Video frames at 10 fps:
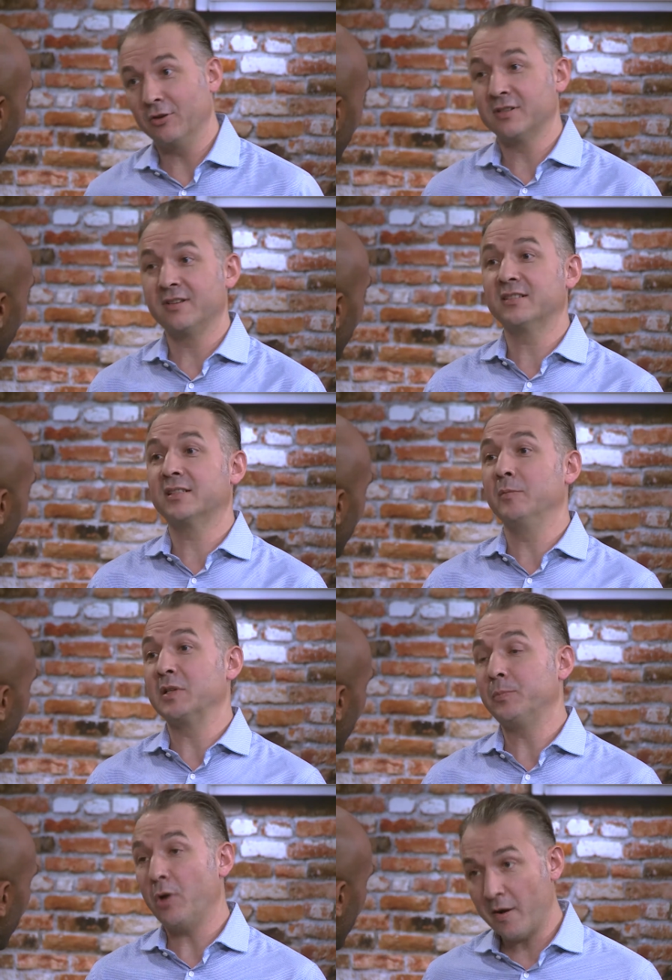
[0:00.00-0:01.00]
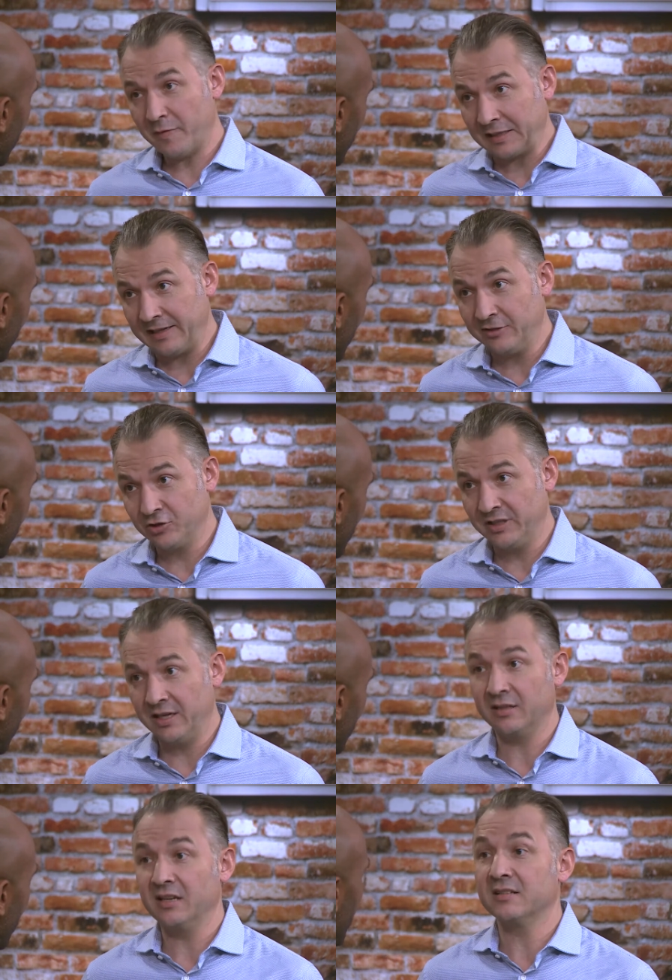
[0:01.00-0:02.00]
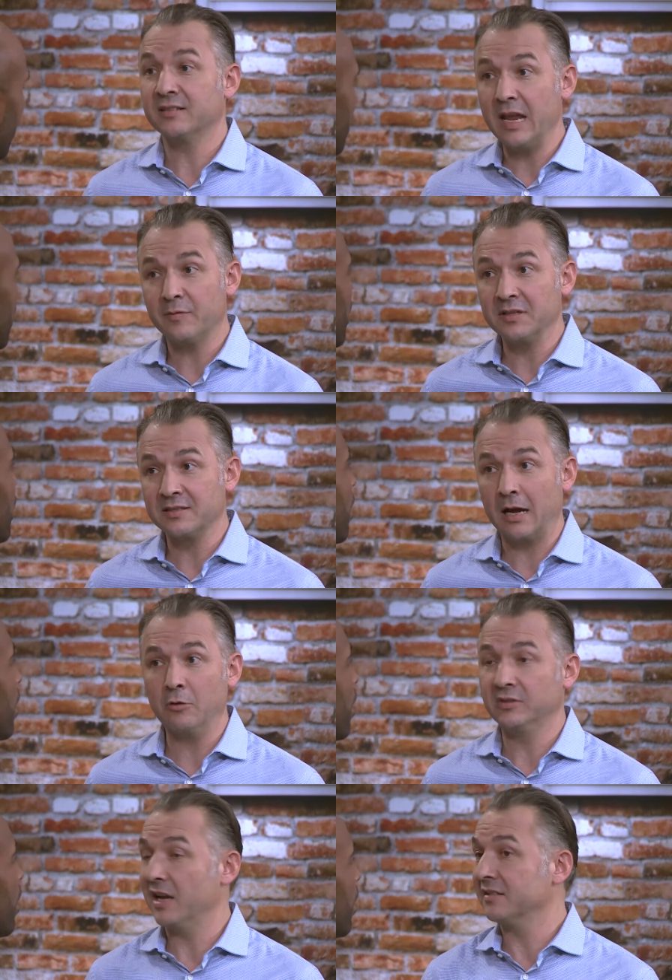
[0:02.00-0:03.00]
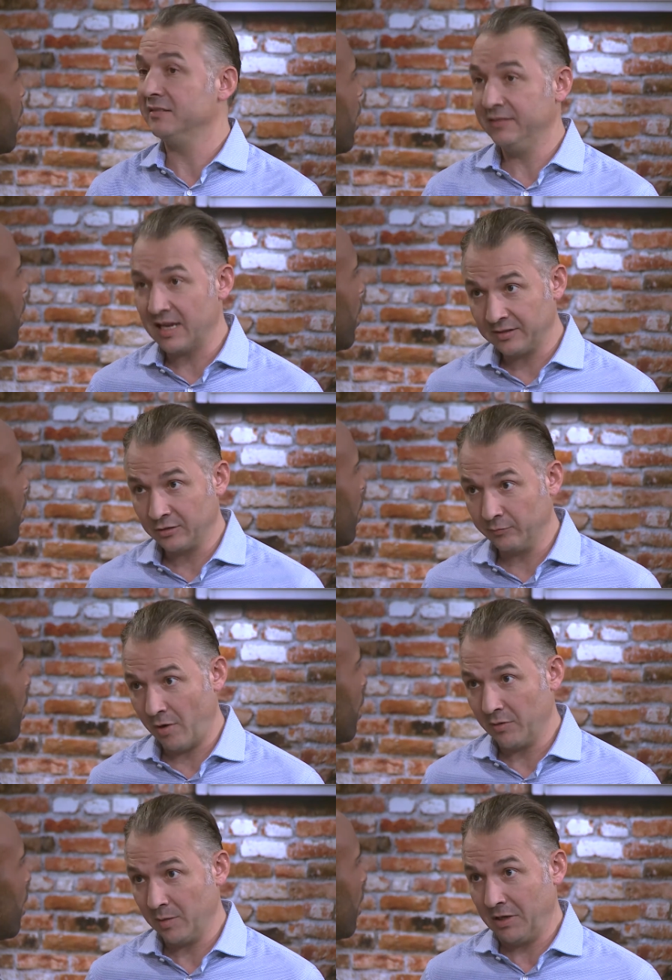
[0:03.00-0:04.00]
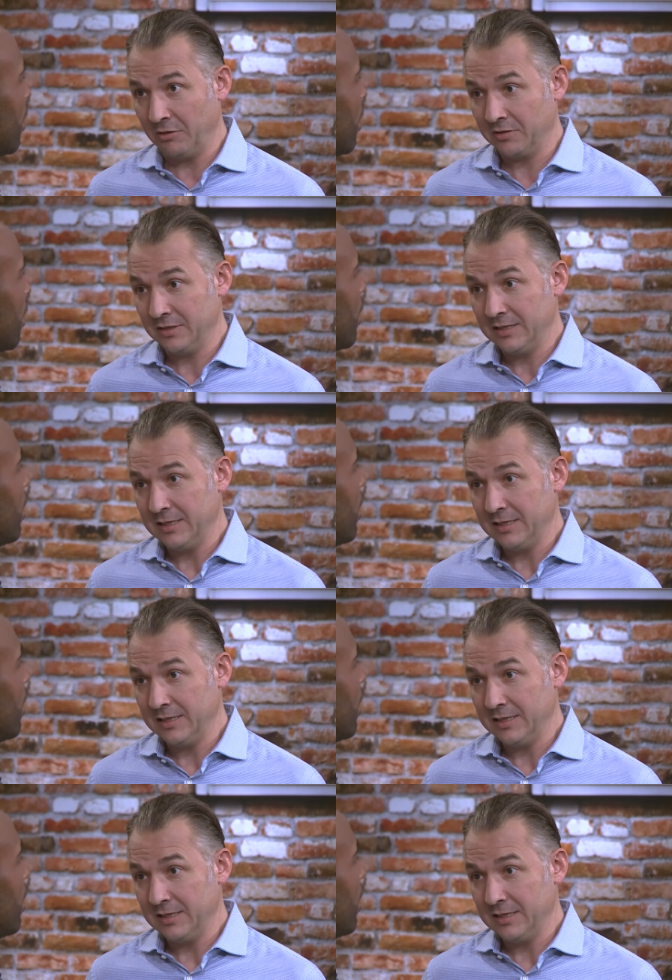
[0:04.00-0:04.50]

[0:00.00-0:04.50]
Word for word: Your system is perfectly engineered, is safe and sound. There's nothing to worry about.